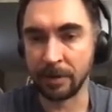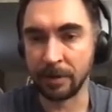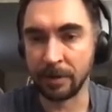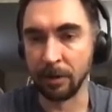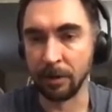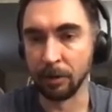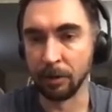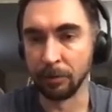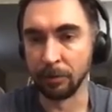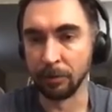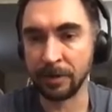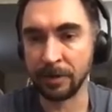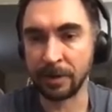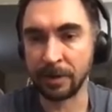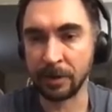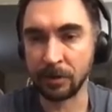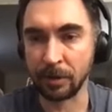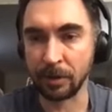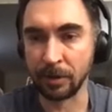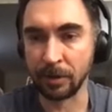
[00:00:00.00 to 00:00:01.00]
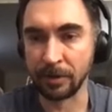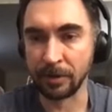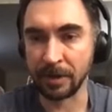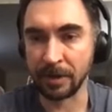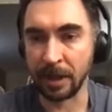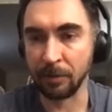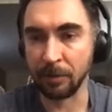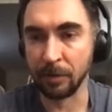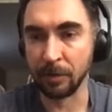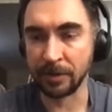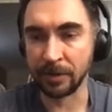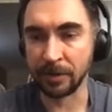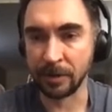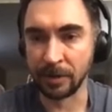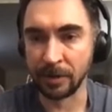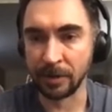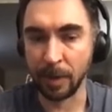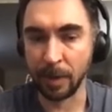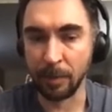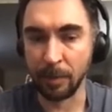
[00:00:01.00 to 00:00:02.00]
your transactions,
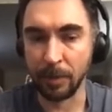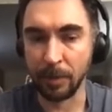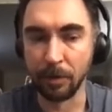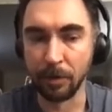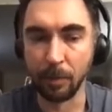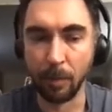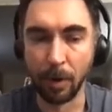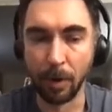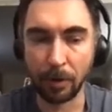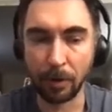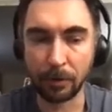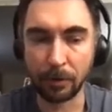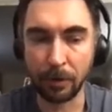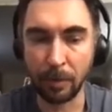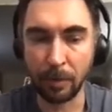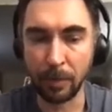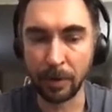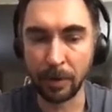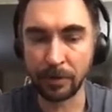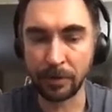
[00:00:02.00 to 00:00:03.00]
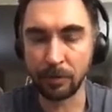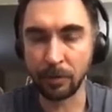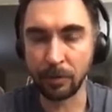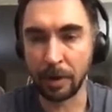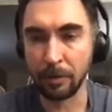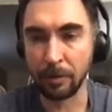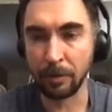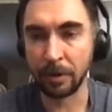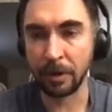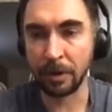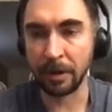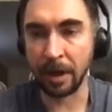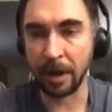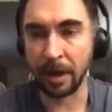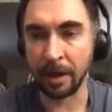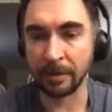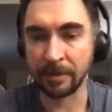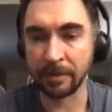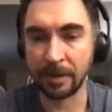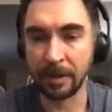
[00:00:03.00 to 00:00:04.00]
addresses, maybe the block numbers you are looking at,